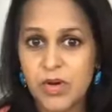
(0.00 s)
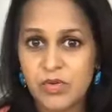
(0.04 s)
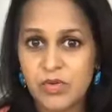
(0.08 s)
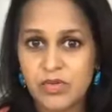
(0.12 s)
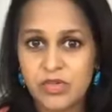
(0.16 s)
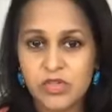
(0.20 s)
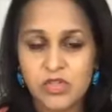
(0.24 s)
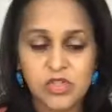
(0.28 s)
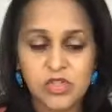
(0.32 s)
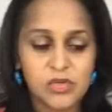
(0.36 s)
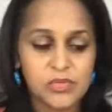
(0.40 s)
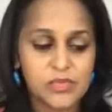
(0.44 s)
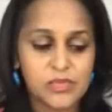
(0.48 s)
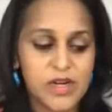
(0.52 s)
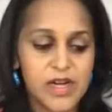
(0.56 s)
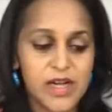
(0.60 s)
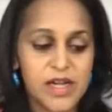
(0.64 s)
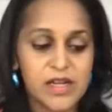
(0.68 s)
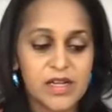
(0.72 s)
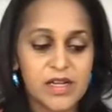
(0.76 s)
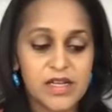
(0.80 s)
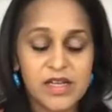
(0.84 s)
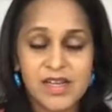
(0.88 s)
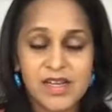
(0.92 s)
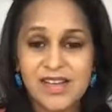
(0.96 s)
potent
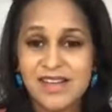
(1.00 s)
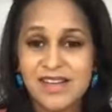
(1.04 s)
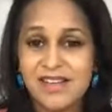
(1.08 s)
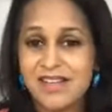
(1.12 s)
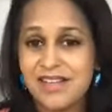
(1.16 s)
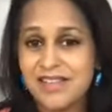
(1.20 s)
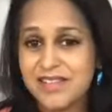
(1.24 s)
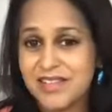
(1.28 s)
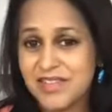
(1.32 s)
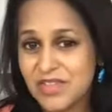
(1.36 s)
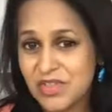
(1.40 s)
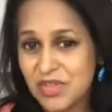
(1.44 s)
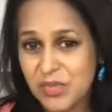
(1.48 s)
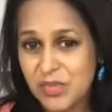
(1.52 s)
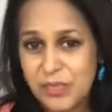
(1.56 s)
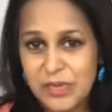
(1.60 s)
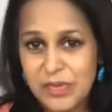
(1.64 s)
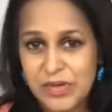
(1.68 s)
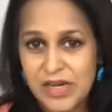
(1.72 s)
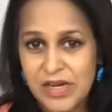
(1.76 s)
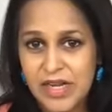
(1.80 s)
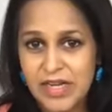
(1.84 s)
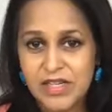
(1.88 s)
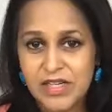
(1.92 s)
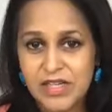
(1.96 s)
turmeric, a
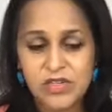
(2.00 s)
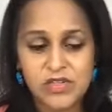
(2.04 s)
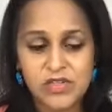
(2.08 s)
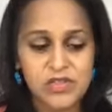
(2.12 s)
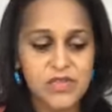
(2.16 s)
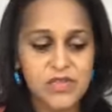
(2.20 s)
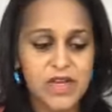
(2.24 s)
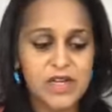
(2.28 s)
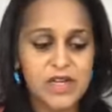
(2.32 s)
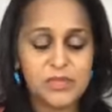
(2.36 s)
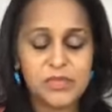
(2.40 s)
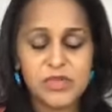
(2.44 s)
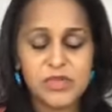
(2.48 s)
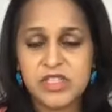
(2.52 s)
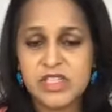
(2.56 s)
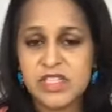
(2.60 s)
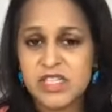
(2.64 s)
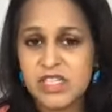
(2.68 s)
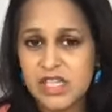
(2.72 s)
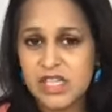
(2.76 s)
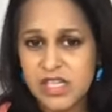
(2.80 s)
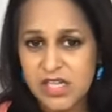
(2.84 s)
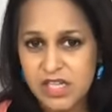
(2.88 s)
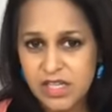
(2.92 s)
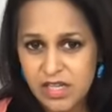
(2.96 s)
super high dose vitamin
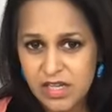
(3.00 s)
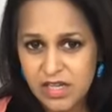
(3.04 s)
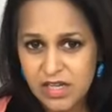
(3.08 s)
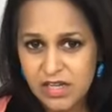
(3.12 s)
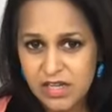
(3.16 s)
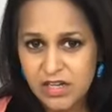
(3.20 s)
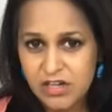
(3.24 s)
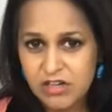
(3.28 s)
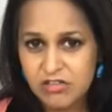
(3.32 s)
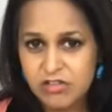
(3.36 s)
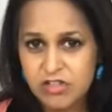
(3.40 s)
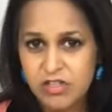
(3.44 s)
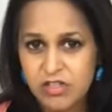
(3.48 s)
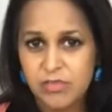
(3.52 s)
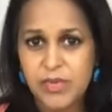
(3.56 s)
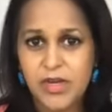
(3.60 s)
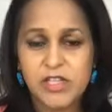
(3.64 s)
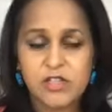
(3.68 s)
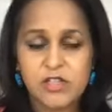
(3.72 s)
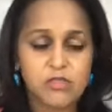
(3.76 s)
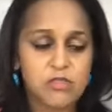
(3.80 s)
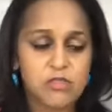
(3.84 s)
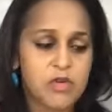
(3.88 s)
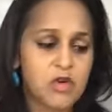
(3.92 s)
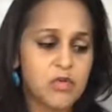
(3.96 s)
D. Here's the
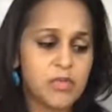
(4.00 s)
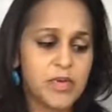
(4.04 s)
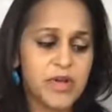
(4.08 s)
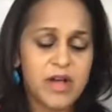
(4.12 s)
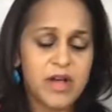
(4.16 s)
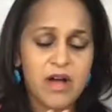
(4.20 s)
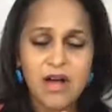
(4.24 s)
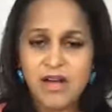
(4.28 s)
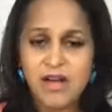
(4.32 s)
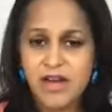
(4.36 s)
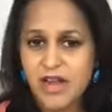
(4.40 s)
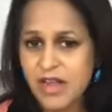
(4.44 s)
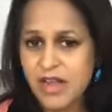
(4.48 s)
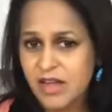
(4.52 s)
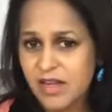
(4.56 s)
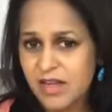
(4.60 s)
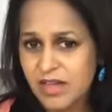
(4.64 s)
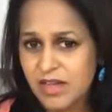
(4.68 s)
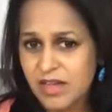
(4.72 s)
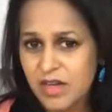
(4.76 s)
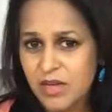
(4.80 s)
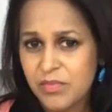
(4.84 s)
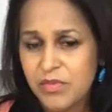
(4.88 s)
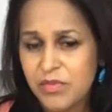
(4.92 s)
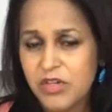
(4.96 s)
best probiotic,
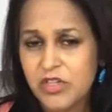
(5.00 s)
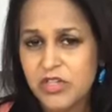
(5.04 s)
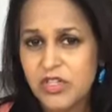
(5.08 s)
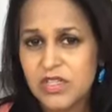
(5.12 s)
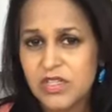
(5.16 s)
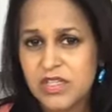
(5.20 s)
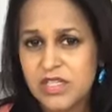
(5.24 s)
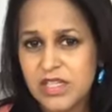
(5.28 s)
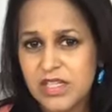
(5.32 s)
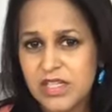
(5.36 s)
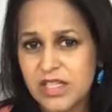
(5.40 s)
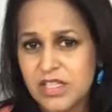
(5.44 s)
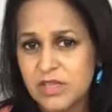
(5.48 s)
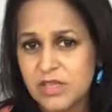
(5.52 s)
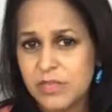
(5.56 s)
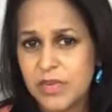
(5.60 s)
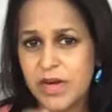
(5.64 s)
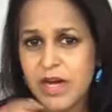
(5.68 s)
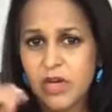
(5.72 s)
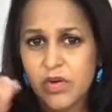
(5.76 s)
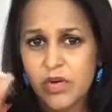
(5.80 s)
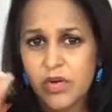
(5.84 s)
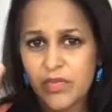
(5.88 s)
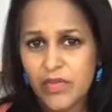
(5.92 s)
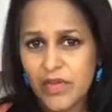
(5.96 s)
emergency that's
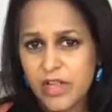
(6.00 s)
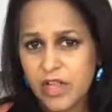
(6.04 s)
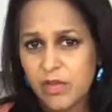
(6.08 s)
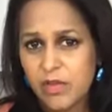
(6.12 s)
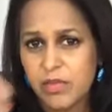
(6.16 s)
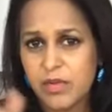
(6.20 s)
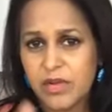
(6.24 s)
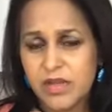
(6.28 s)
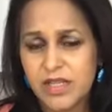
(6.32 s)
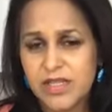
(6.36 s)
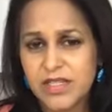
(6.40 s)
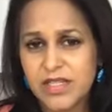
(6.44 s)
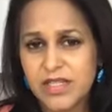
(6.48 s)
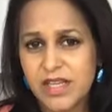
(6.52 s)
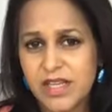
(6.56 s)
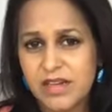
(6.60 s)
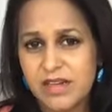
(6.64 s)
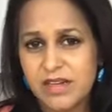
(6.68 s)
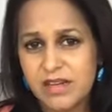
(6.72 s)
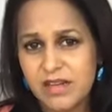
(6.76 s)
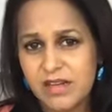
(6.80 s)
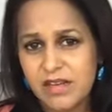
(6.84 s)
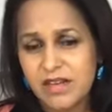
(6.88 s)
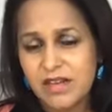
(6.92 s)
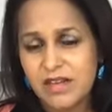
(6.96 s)
bioavailable. Let's get
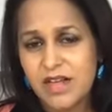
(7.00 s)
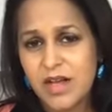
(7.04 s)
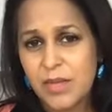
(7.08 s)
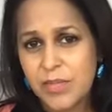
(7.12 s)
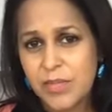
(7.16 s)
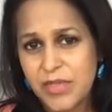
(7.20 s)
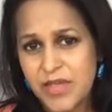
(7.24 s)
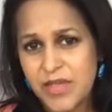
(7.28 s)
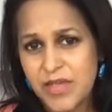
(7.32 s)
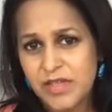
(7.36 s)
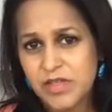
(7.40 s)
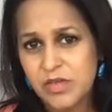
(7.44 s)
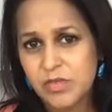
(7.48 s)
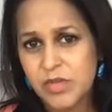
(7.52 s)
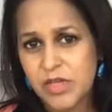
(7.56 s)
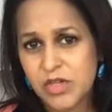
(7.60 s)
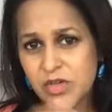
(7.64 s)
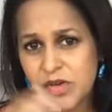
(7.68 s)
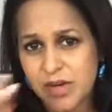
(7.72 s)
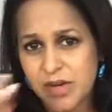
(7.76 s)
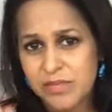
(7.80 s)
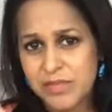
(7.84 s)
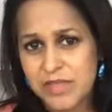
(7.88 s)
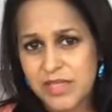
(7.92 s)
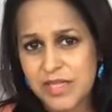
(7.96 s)
a couple thousand
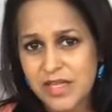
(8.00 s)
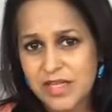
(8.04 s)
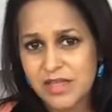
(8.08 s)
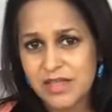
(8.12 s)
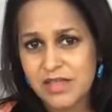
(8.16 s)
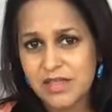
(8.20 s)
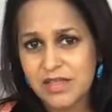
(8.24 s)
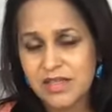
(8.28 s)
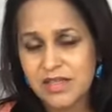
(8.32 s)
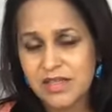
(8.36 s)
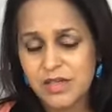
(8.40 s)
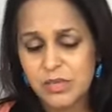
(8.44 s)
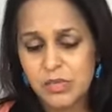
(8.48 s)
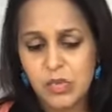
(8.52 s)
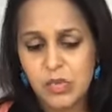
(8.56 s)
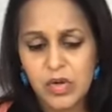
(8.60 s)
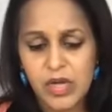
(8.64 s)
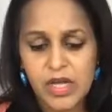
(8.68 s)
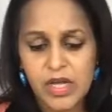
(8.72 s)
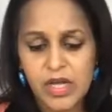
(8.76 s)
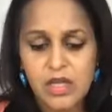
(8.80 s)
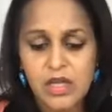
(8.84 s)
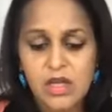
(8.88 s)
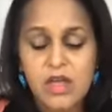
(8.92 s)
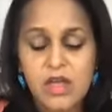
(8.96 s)
milligrams in the system
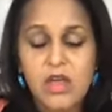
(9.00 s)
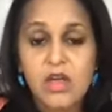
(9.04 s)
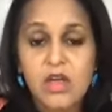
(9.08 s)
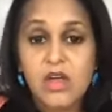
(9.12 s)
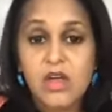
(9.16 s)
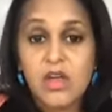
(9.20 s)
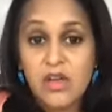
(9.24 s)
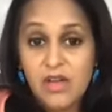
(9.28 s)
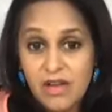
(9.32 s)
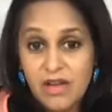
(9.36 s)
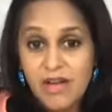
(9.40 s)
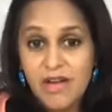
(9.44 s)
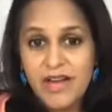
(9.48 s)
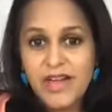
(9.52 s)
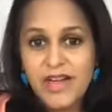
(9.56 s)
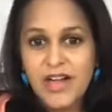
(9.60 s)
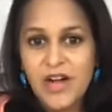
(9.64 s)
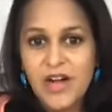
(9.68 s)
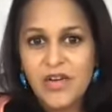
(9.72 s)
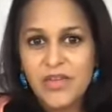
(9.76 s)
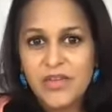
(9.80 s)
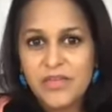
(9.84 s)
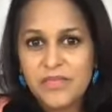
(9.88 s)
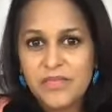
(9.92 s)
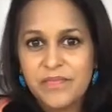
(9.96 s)
quick. Here you go.